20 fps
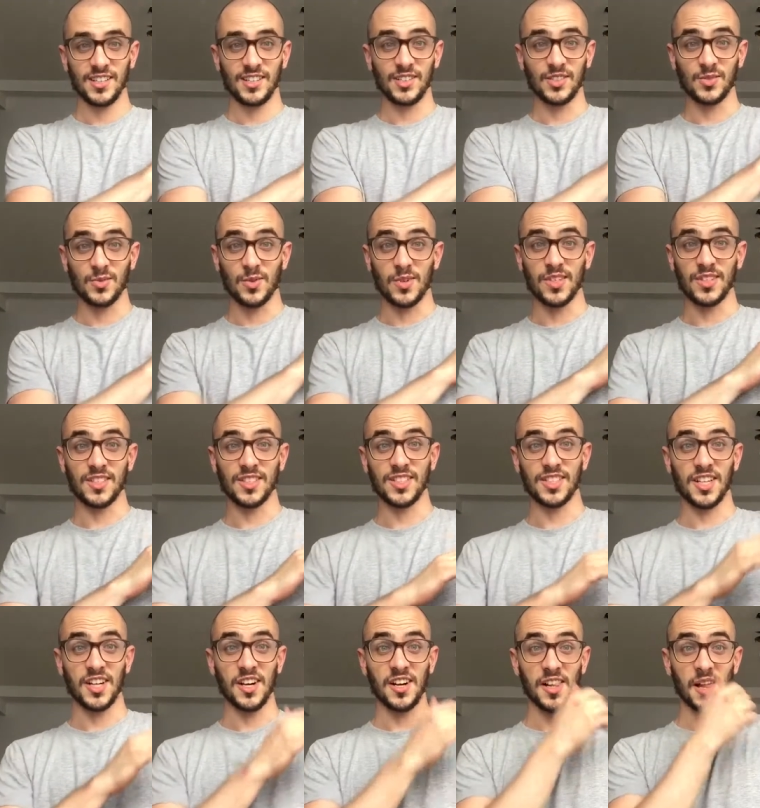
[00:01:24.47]
just want to
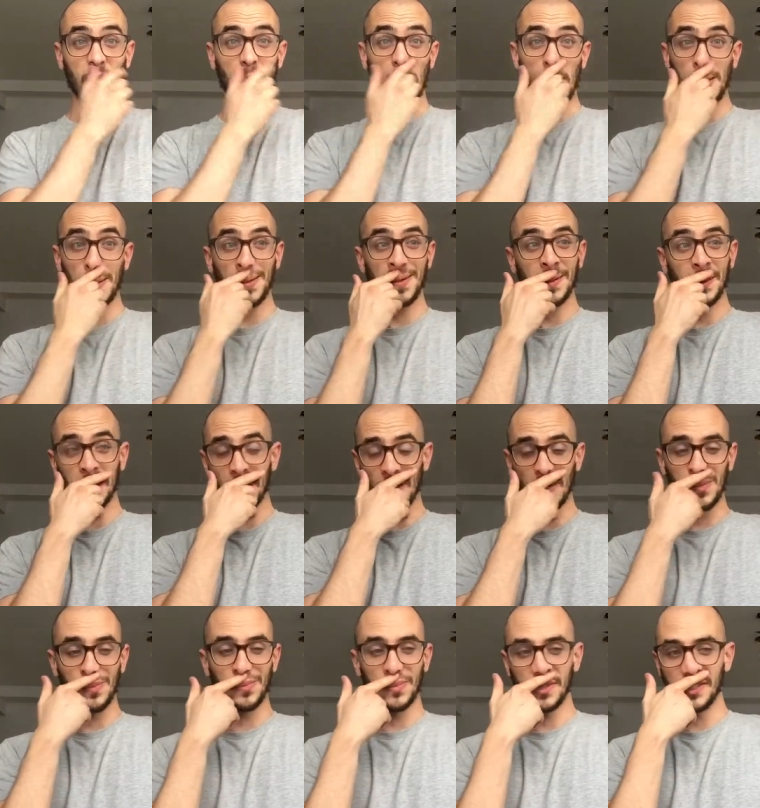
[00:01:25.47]
share that.
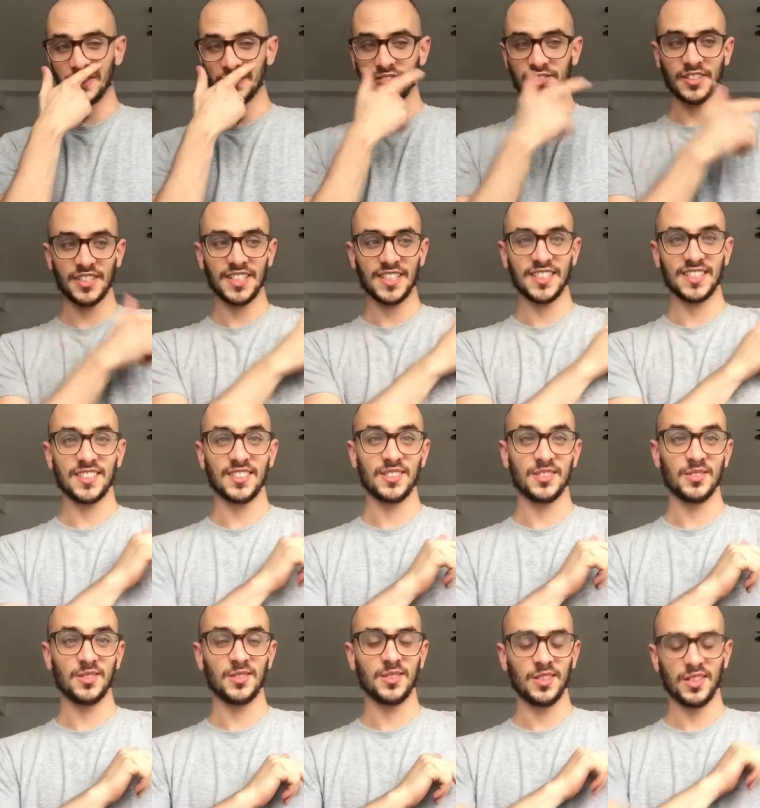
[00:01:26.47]
Don't be afraid
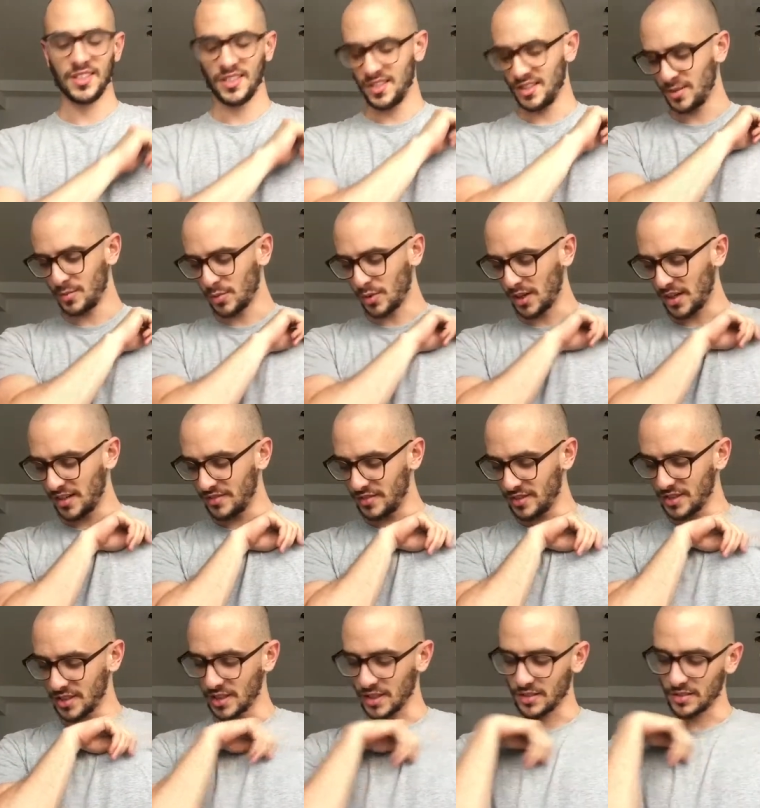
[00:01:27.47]
to deprive
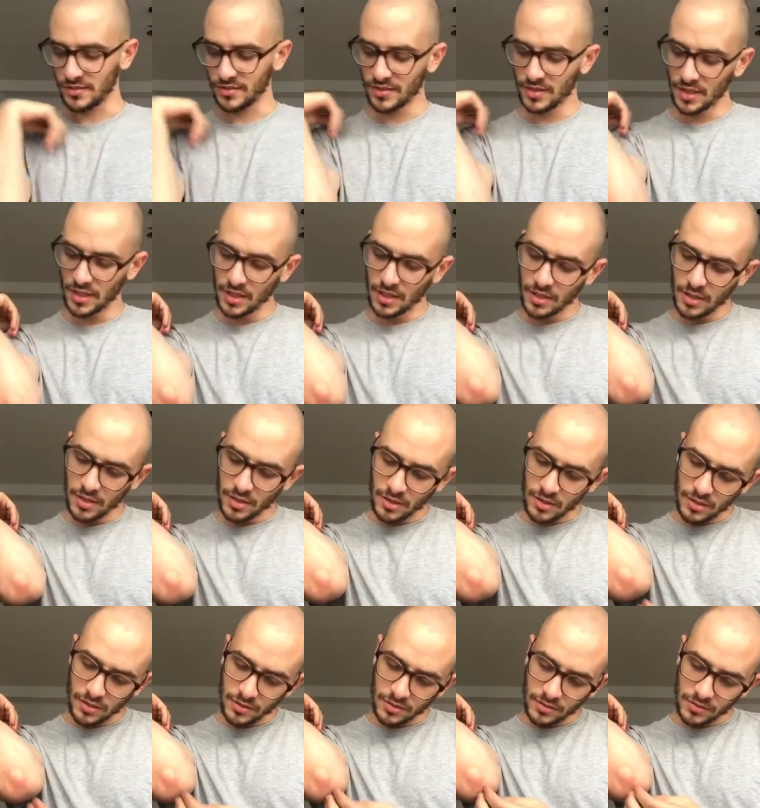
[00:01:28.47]
yourself
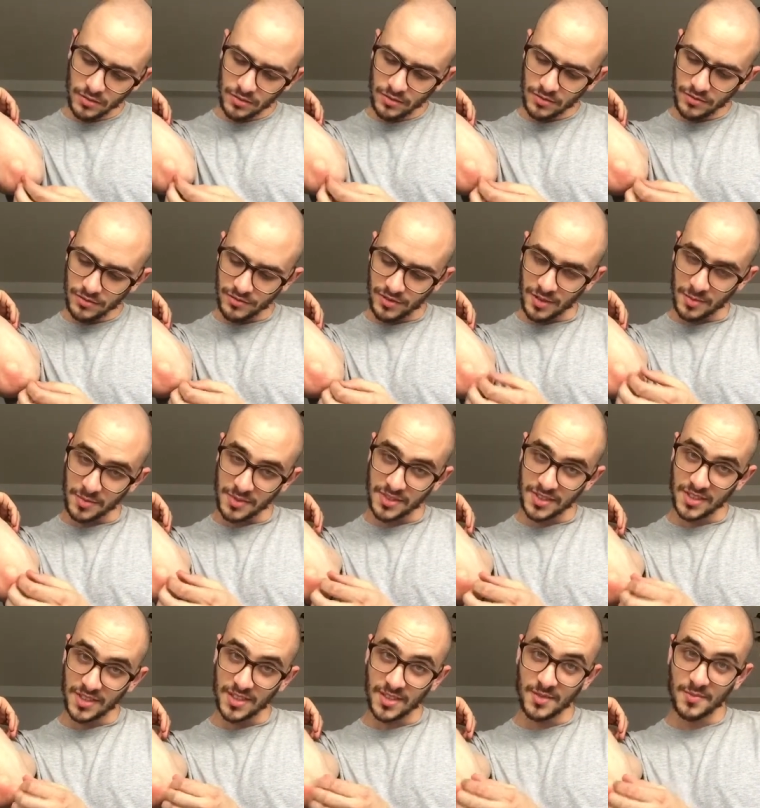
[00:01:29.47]
from
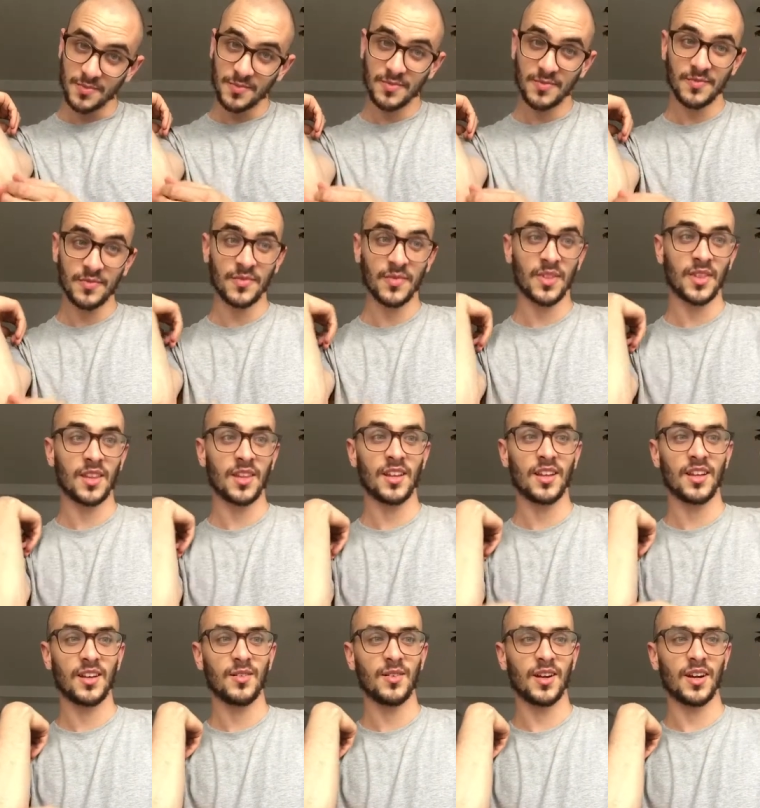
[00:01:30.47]
sleep.
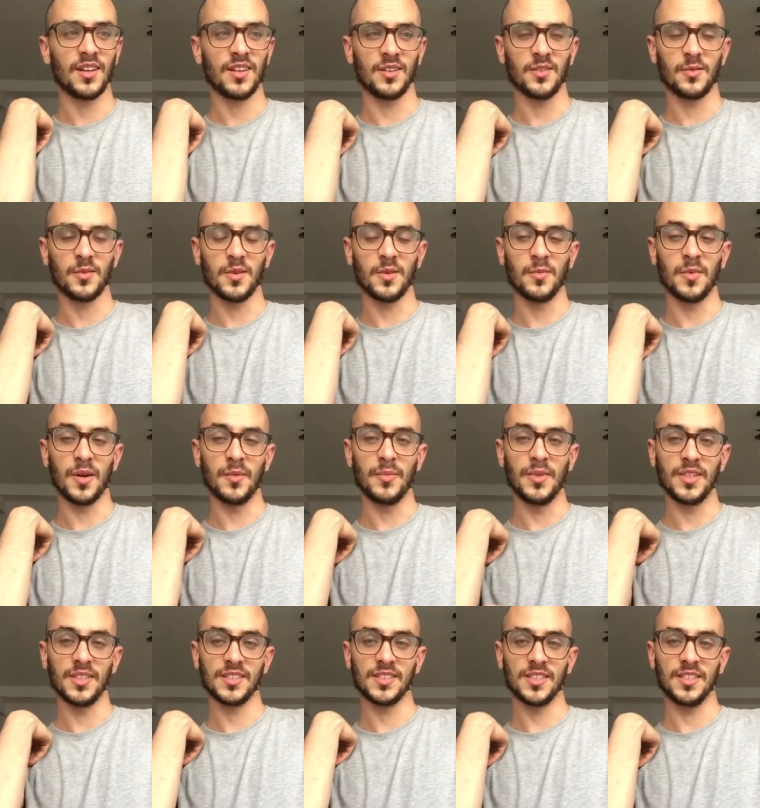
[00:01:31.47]
I think one of my
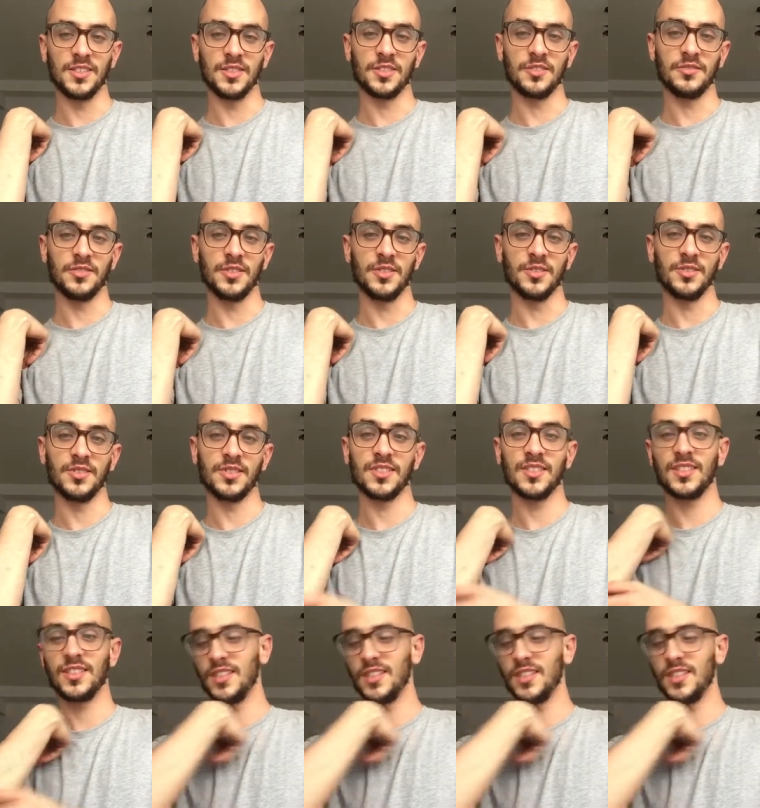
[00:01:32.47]
best interviews.